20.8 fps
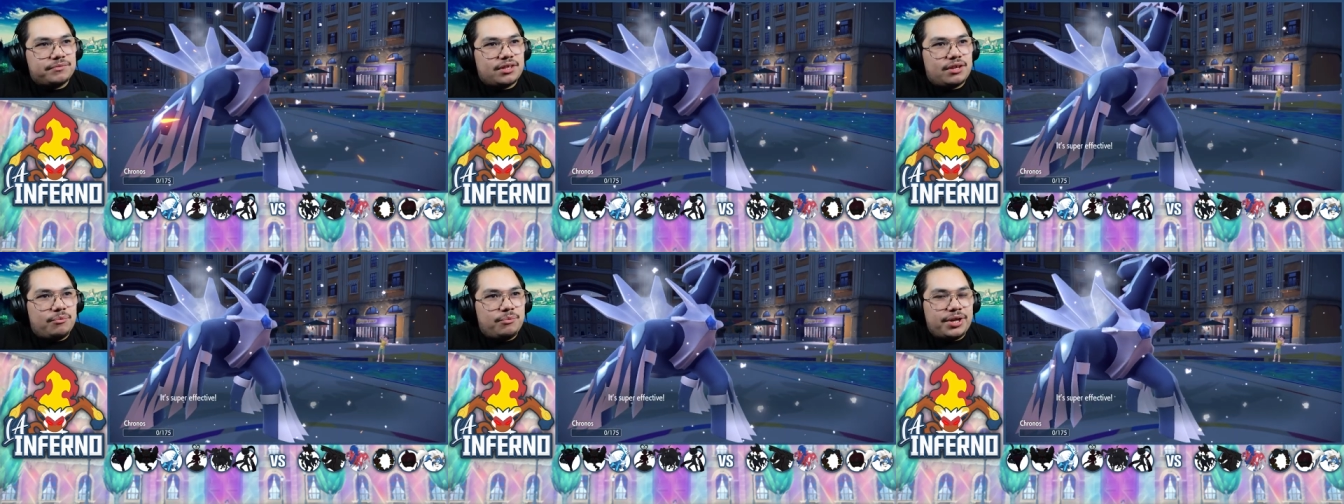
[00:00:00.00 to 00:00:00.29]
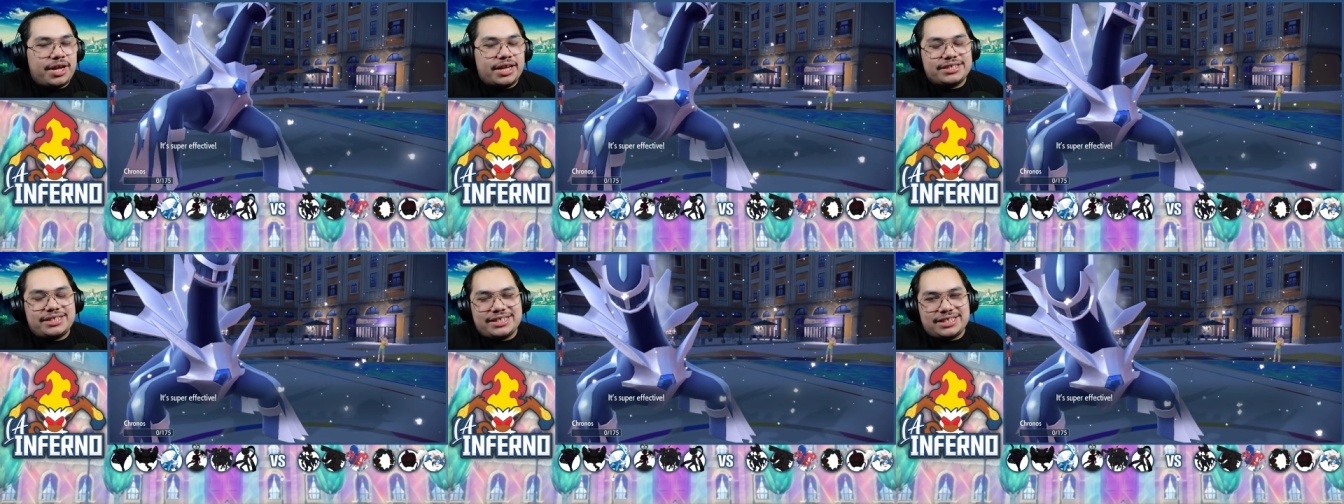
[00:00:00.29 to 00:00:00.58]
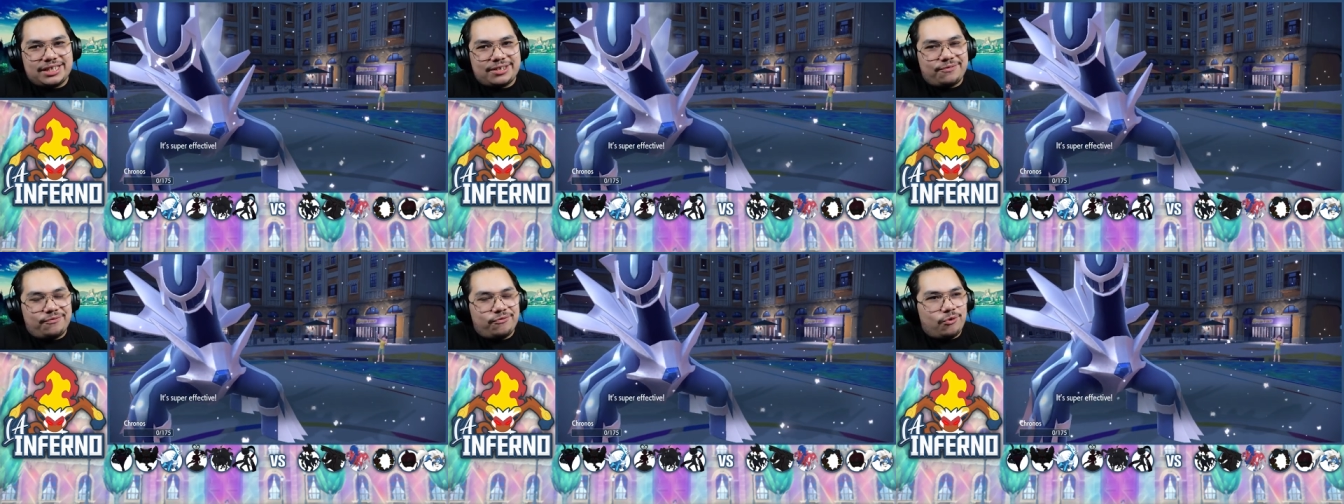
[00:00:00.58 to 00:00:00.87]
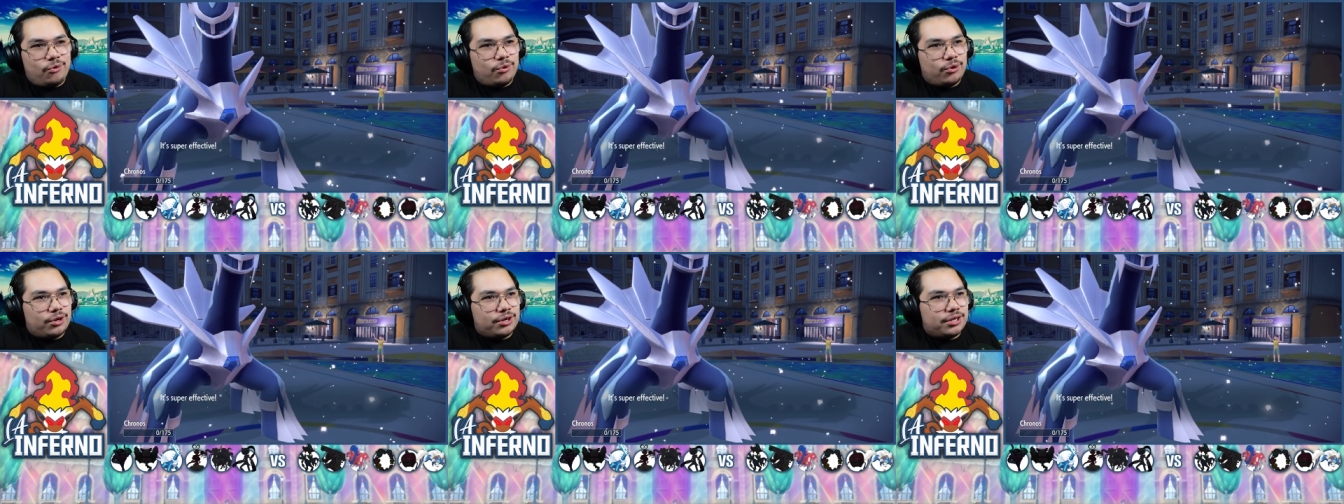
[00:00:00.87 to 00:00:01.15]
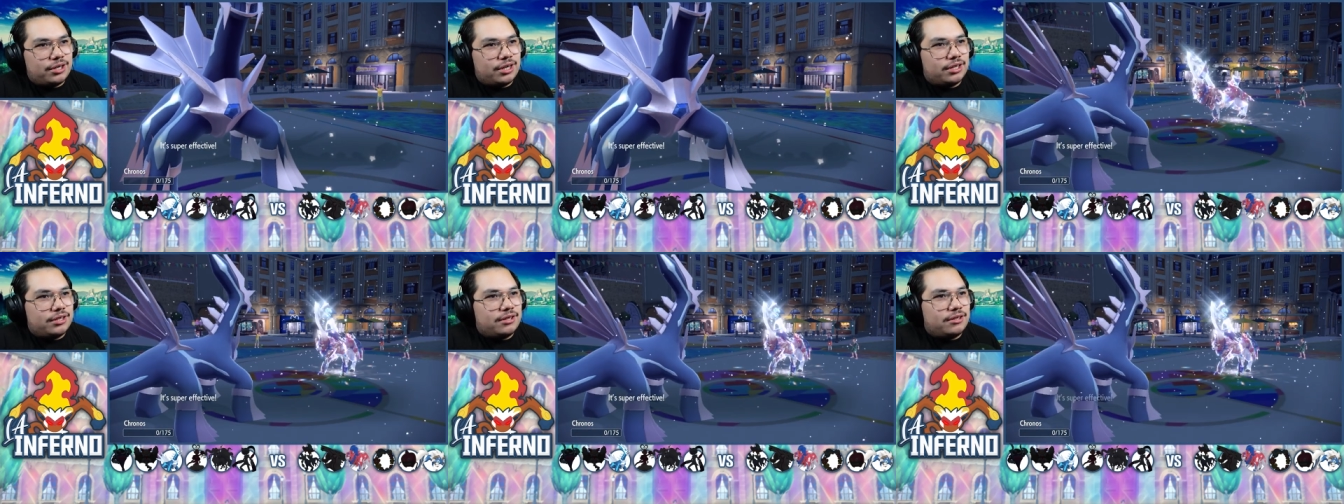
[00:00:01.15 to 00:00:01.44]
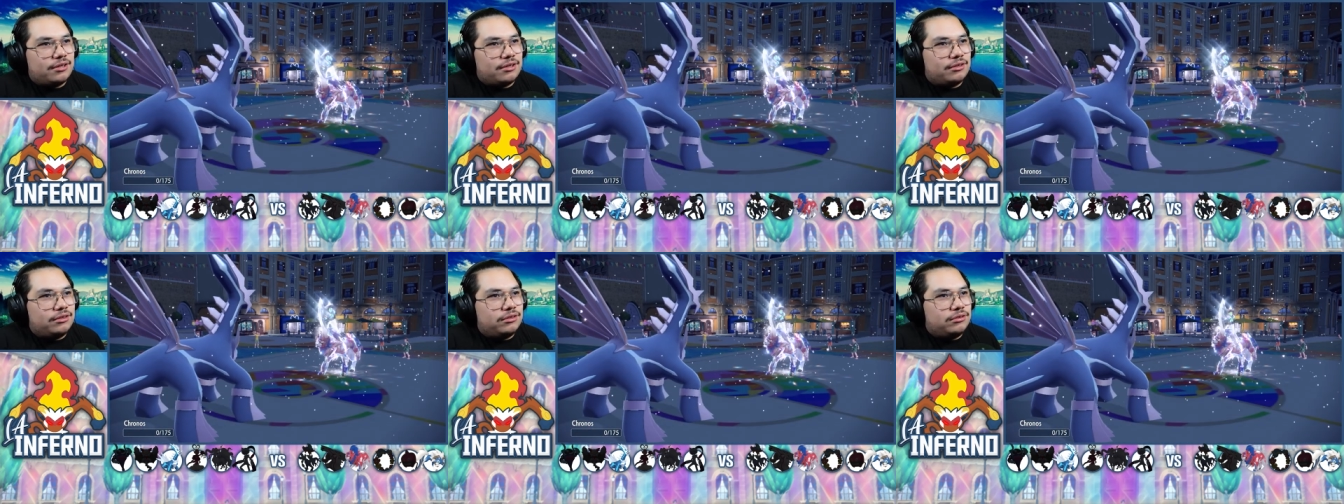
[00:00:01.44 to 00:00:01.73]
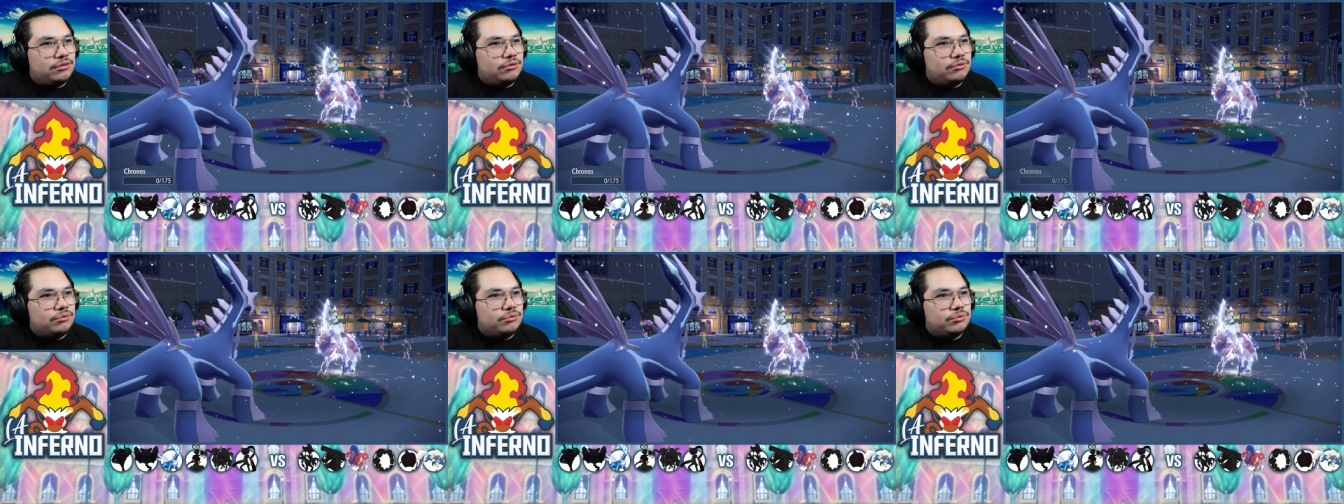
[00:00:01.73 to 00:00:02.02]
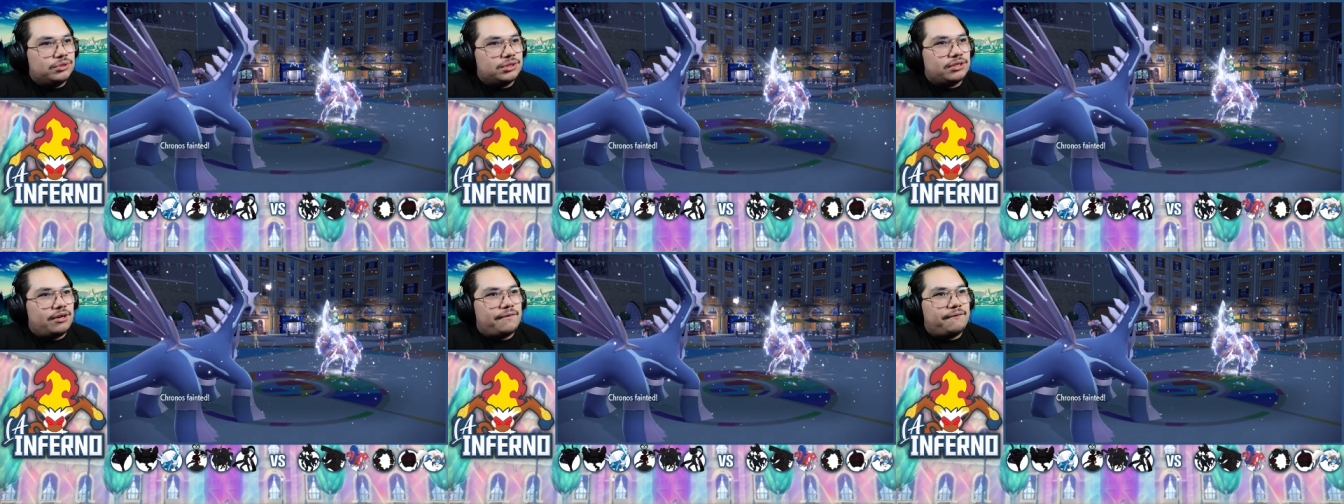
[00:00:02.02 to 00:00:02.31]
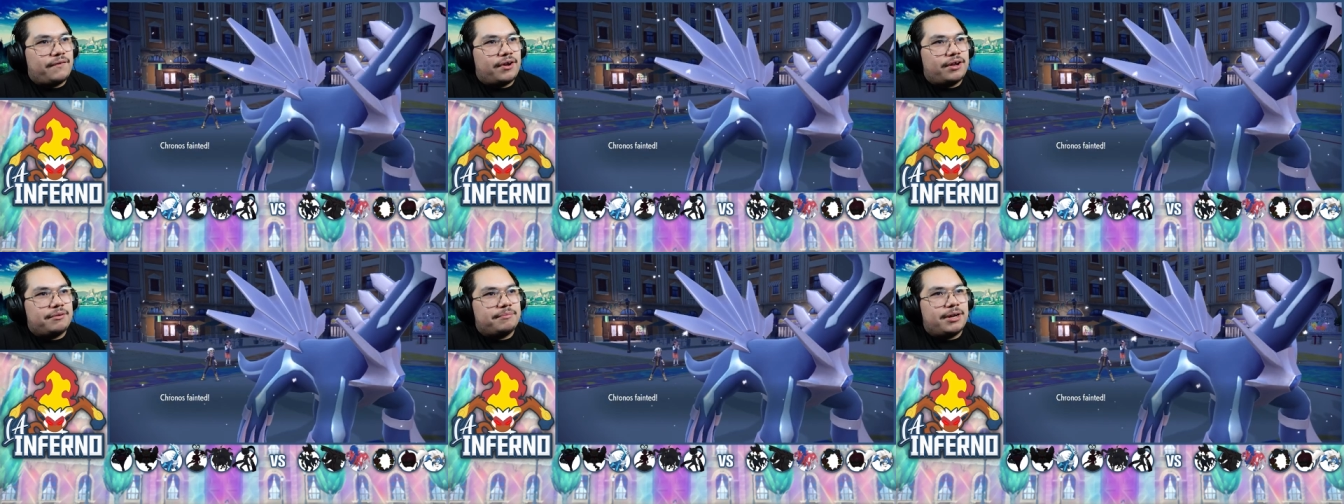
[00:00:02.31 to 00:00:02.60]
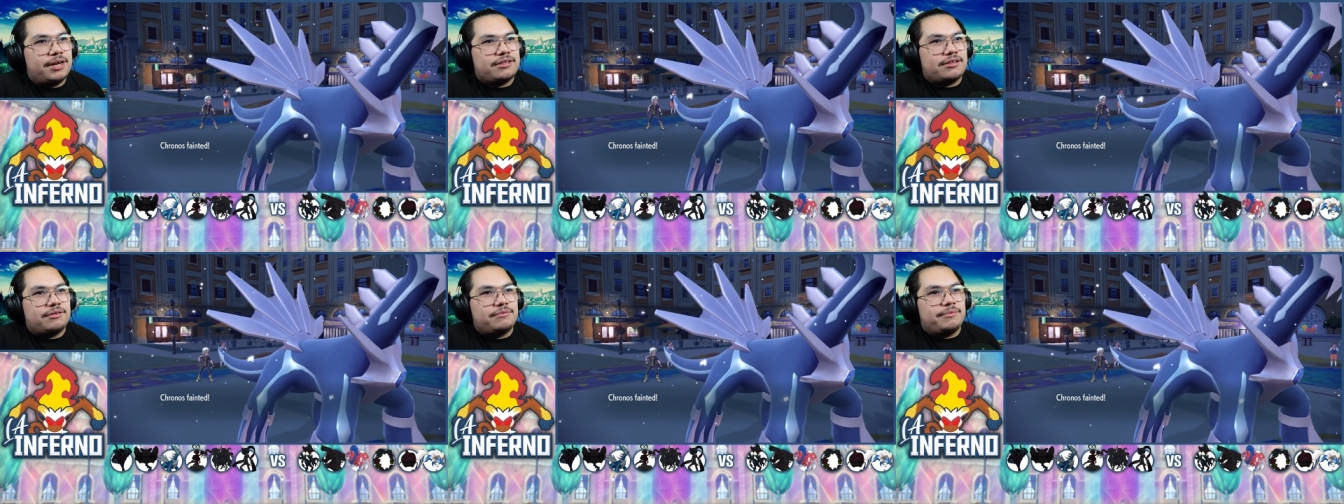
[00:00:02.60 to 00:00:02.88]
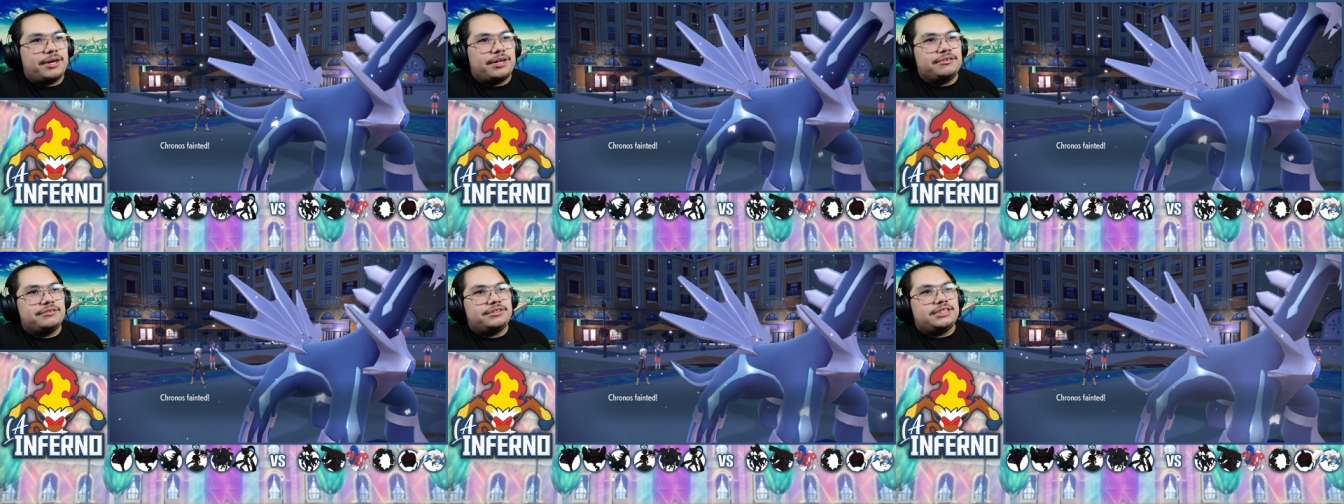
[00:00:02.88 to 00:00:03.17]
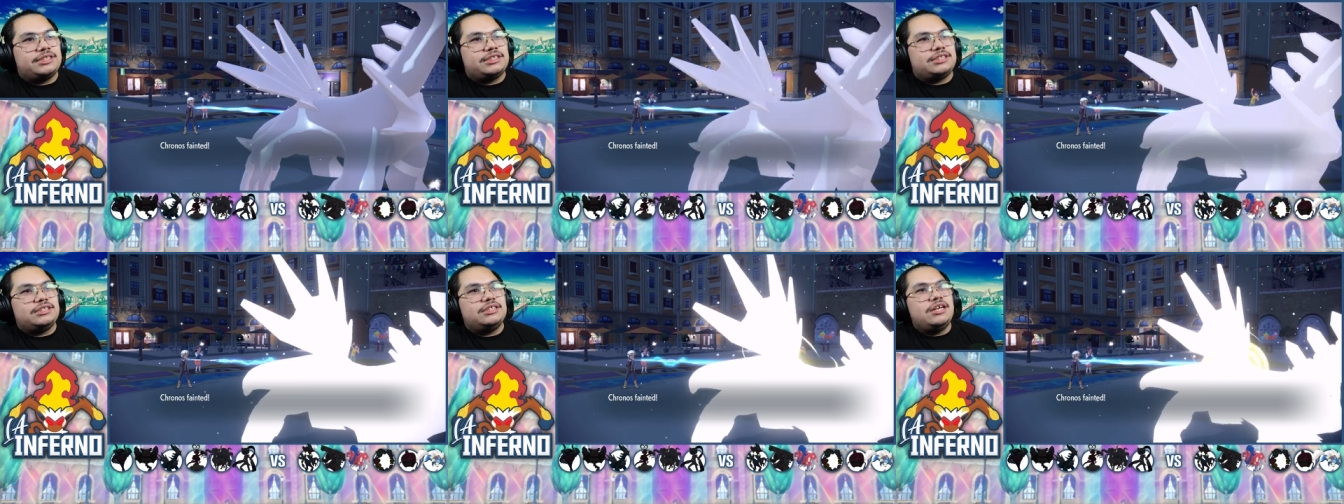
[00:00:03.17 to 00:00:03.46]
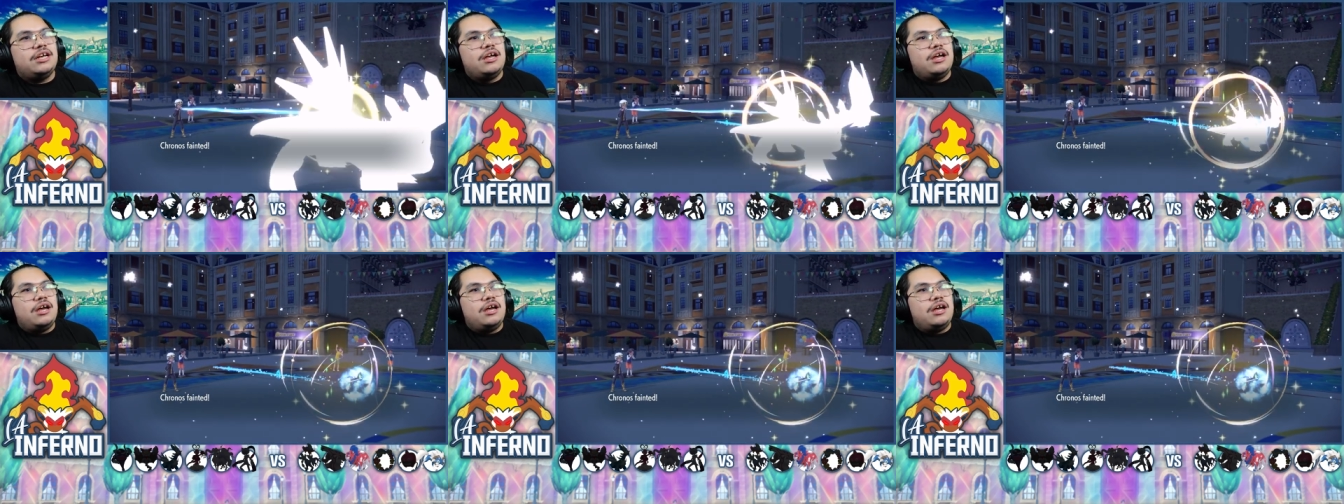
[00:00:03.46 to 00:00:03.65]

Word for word: and we get six forward to lose our final match of the regular season.